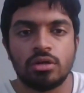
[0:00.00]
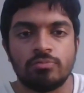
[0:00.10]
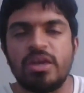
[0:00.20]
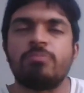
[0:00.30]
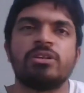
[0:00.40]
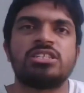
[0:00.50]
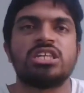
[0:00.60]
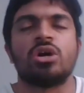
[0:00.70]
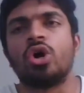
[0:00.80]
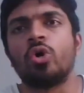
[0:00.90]
People say,
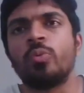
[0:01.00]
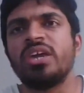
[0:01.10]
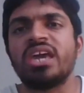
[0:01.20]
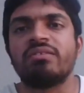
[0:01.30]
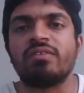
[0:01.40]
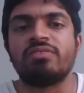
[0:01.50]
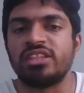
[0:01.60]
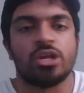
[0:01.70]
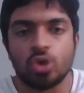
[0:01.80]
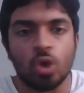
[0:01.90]
oh, we gave
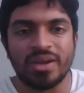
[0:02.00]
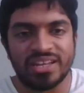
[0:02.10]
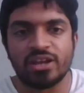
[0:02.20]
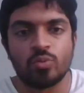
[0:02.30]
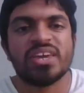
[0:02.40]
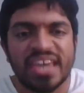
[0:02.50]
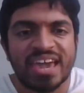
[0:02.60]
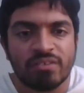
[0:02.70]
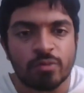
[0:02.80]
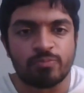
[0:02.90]
everything. No, we did. We
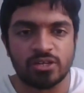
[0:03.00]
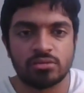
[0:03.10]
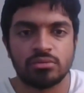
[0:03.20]
gave up.